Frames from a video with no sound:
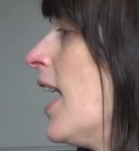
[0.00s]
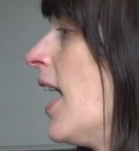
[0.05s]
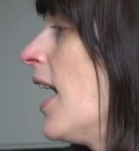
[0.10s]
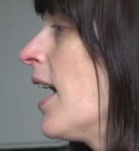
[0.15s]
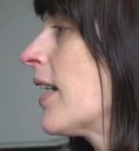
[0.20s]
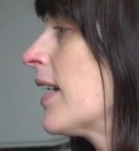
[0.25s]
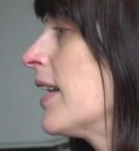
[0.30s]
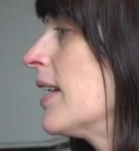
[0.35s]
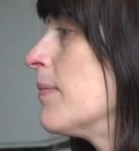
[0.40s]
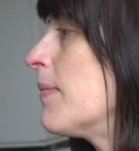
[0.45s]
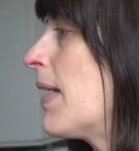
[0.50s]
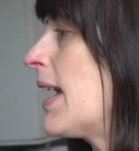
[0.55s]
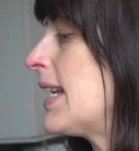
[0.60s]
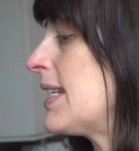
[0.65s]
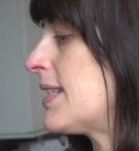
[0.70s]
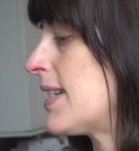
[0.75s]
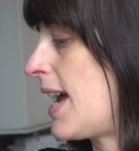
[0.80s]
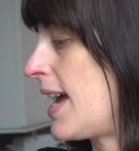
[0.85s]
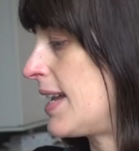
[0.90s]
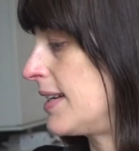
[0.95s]
I'm going to make
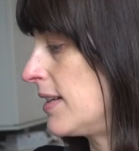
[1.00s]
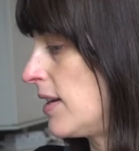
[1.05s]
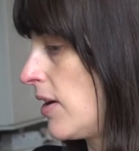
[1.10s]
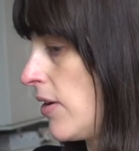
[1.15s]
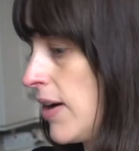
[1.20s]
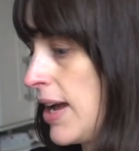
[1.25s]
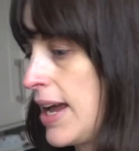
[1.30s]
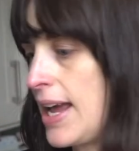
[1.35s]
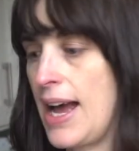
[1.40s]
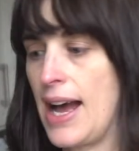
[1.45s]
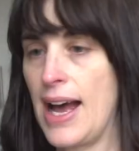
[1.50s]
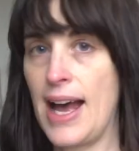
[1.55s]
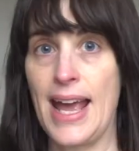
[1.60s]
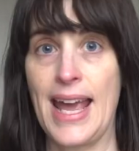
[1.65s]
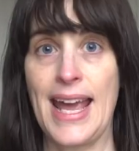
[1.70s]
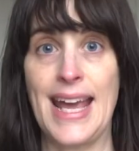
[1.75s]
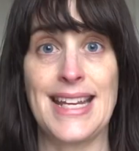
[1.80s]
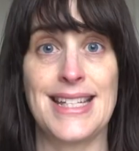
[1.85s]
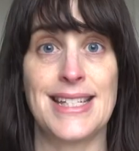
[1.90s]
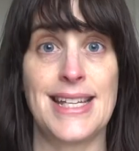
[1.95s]
Dan and I
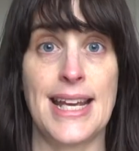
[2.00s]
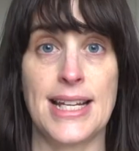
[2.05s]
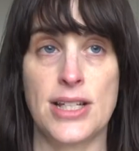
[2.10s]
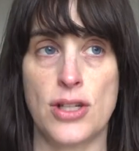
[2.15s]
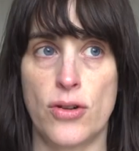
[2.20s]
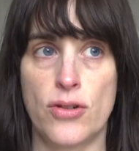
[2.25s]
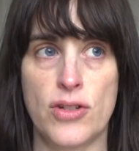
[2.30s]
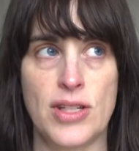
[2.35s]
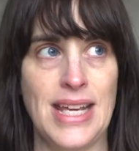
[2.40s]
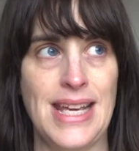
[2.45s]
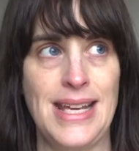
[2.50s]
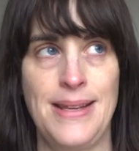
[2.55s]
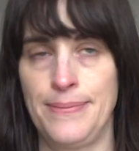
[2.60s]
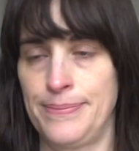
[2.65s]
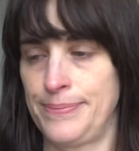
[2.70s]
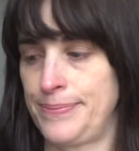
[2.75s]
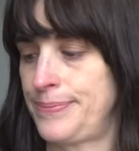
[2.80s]
a TikTok tea.